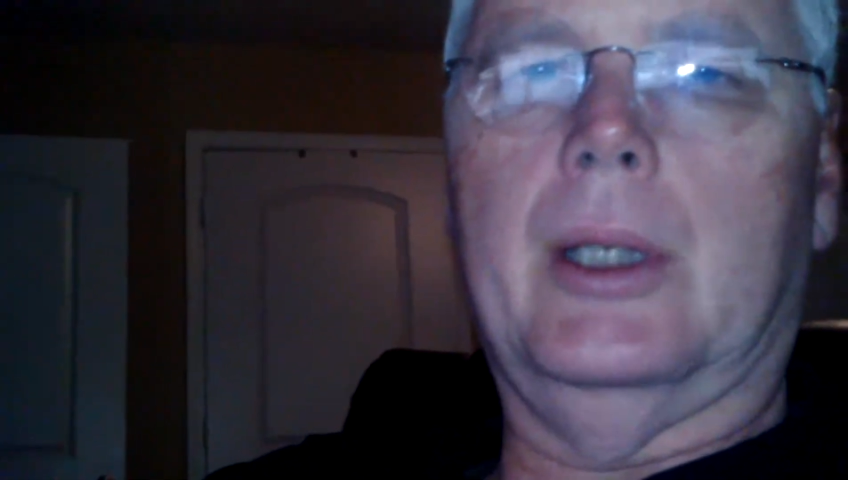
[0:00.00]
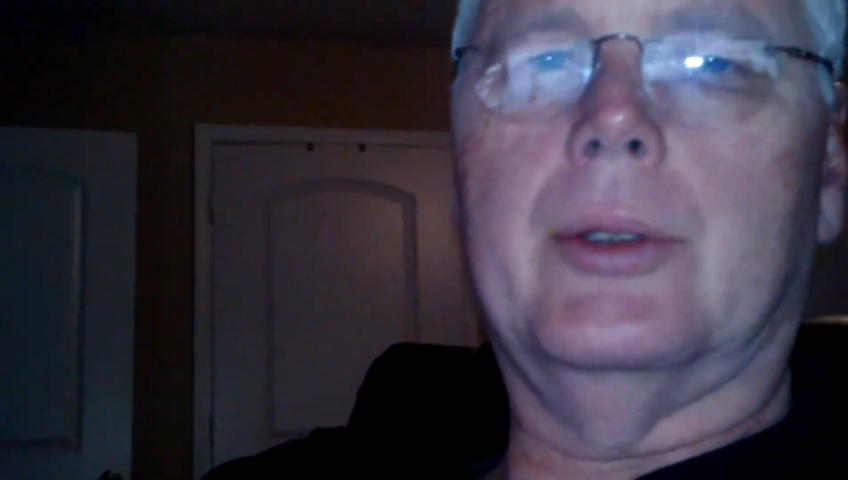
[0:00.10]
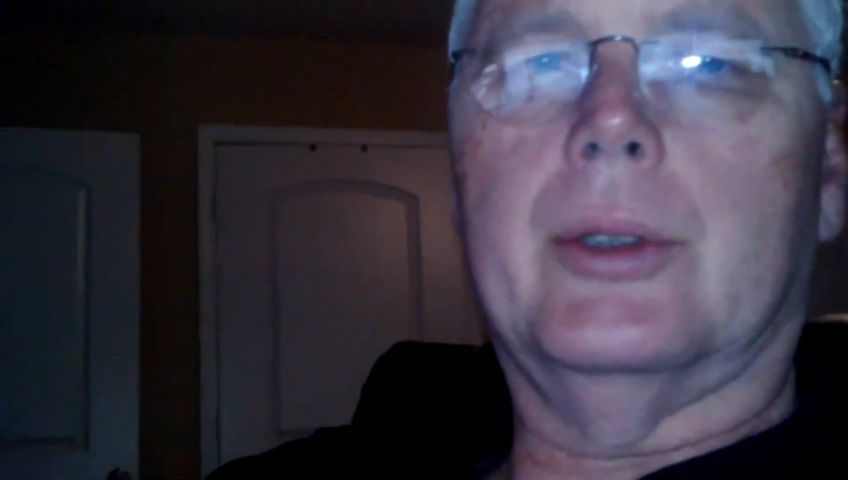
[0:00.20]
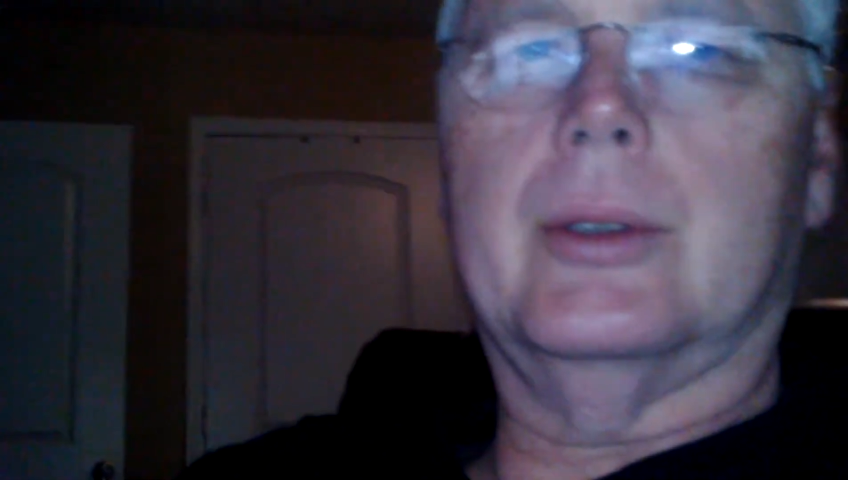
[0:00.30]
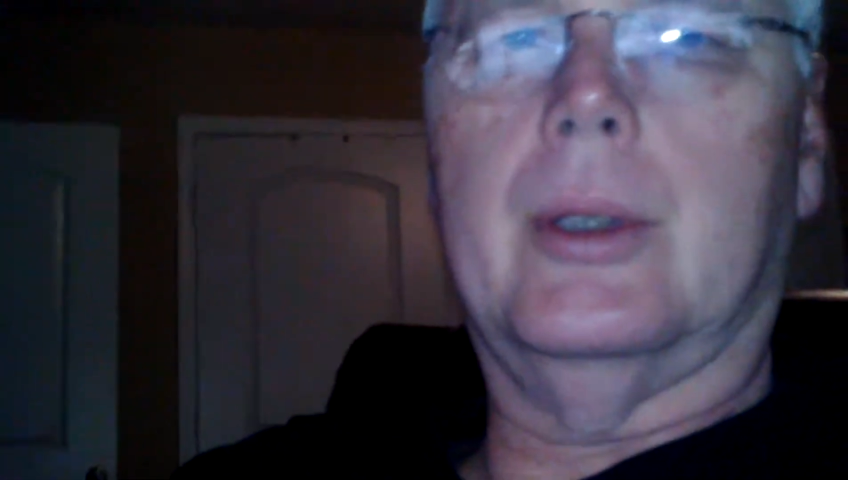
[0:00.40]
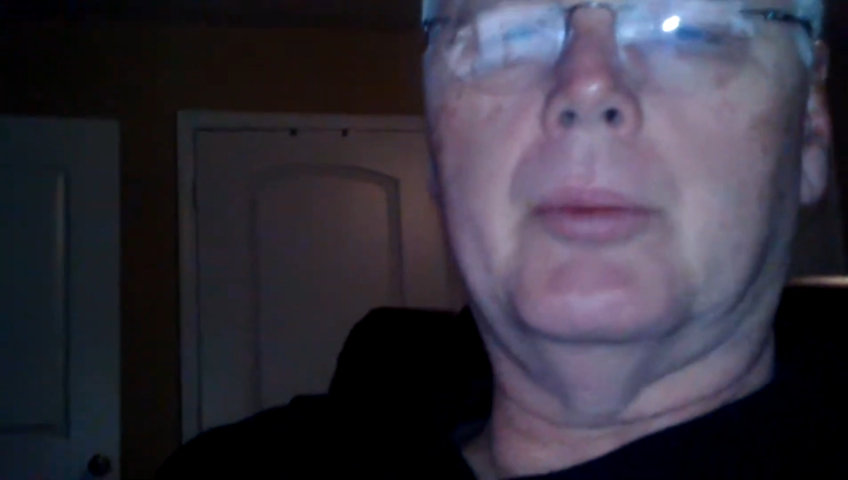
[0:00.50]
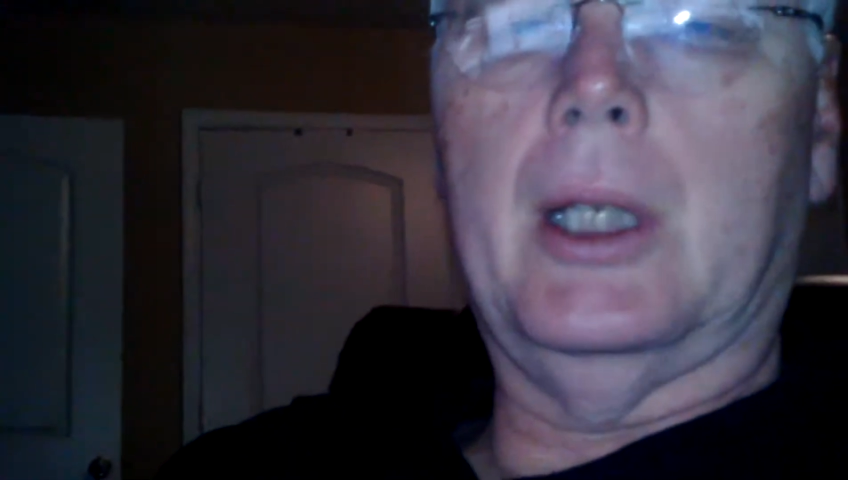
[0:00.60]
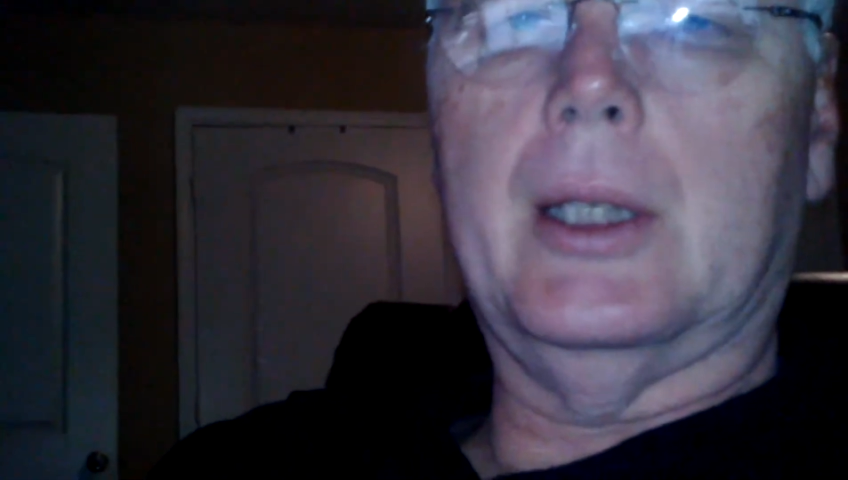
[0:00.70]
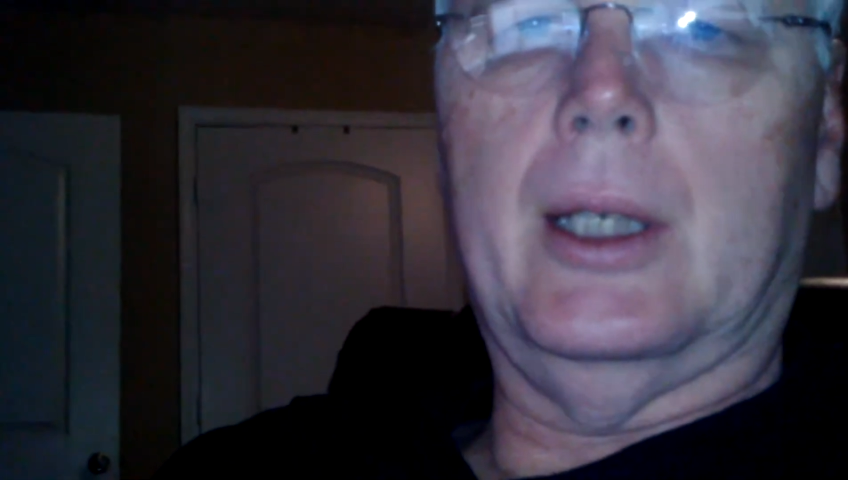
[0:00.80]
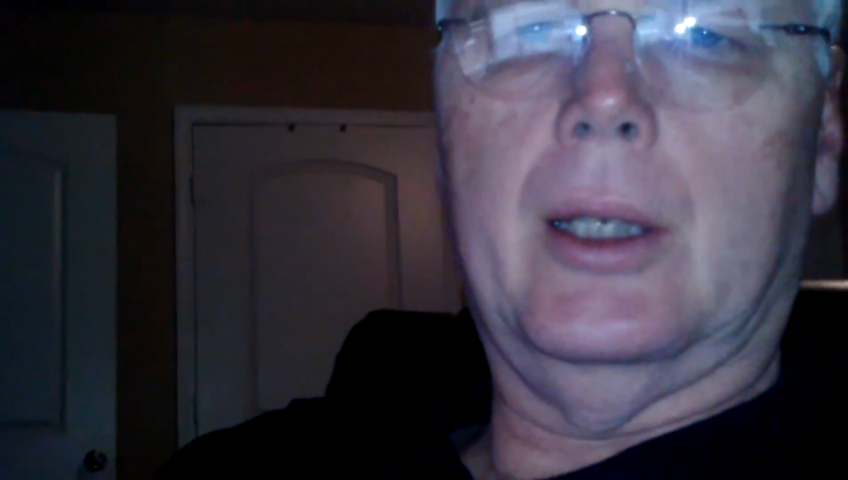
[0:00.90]
much. I'm
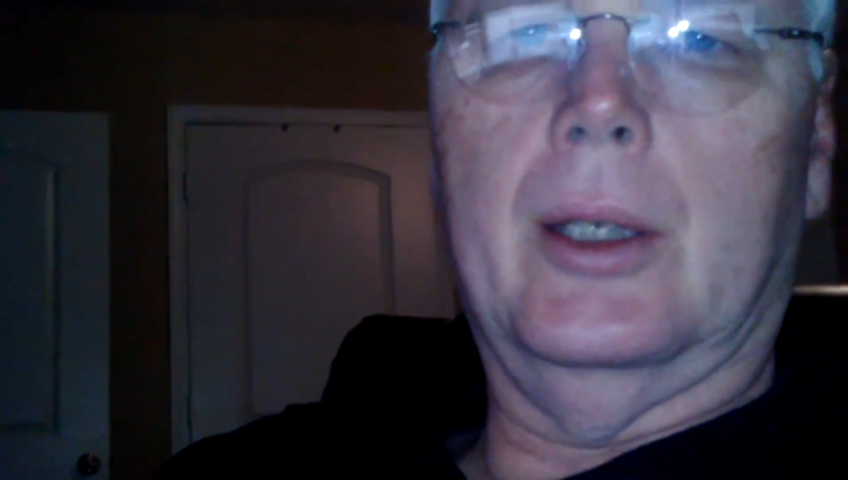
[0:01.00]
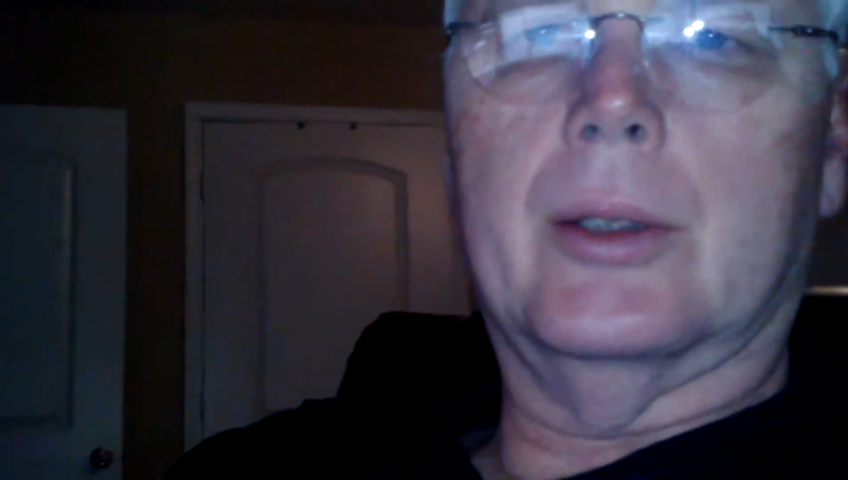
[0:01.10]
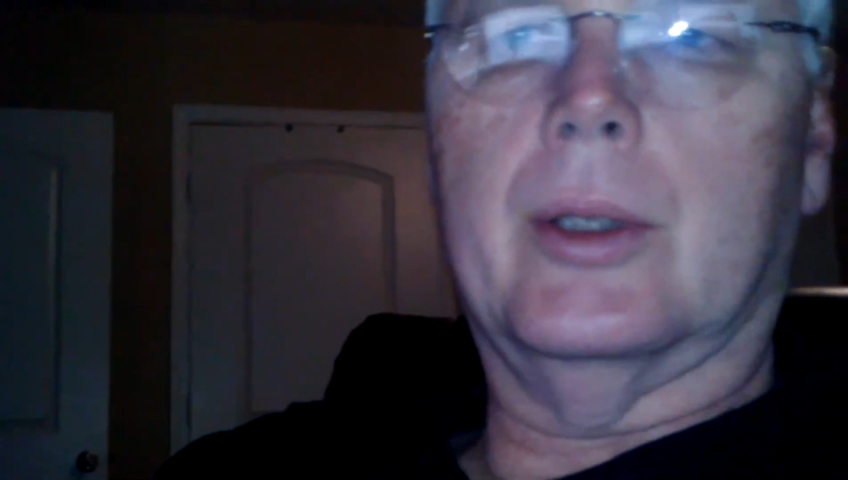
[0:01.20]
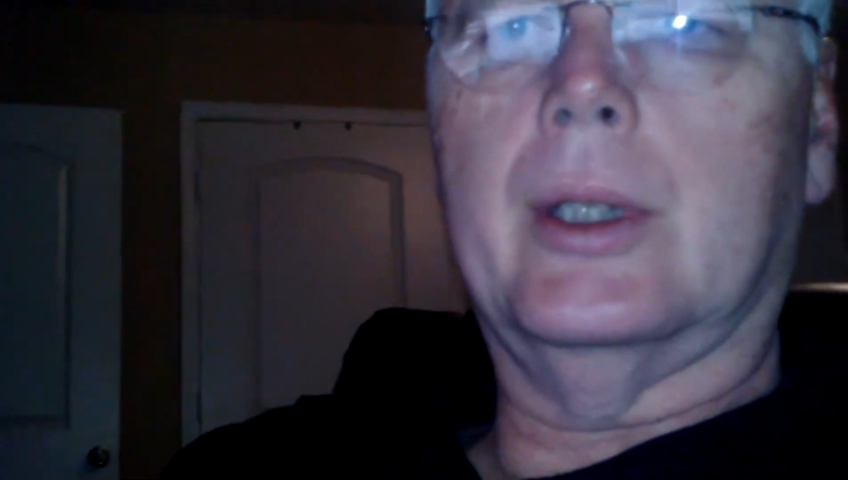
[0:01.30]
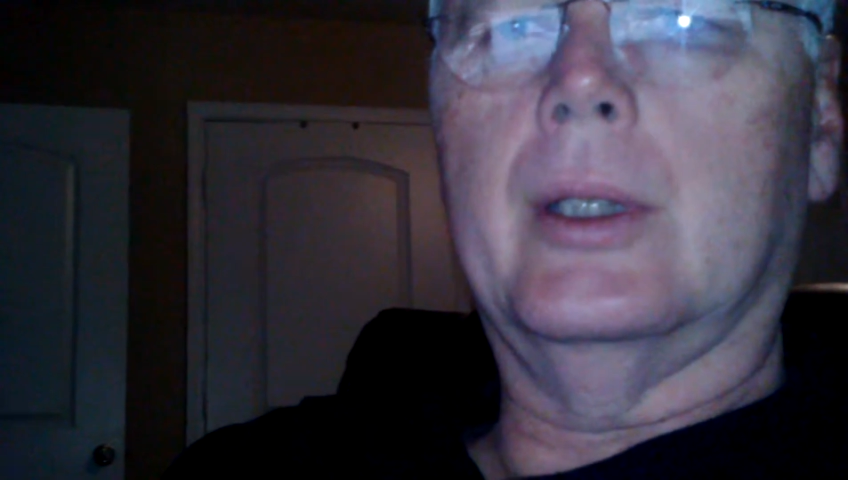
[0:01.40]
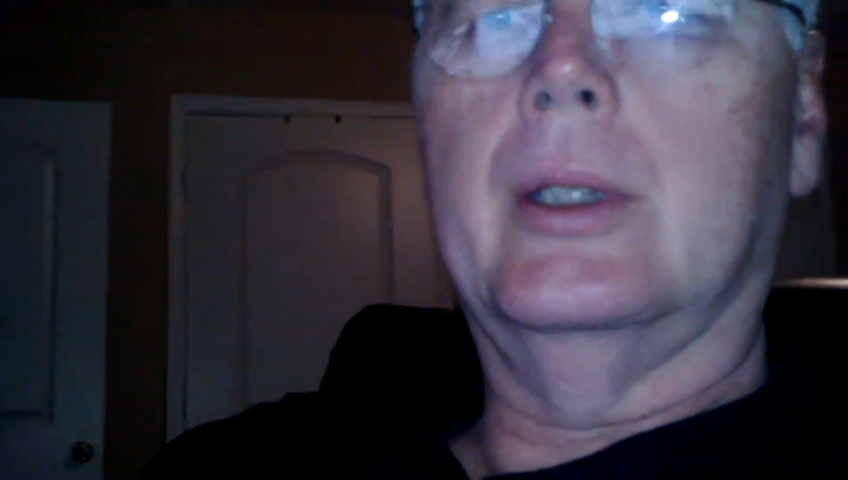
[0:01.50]
not that hungry.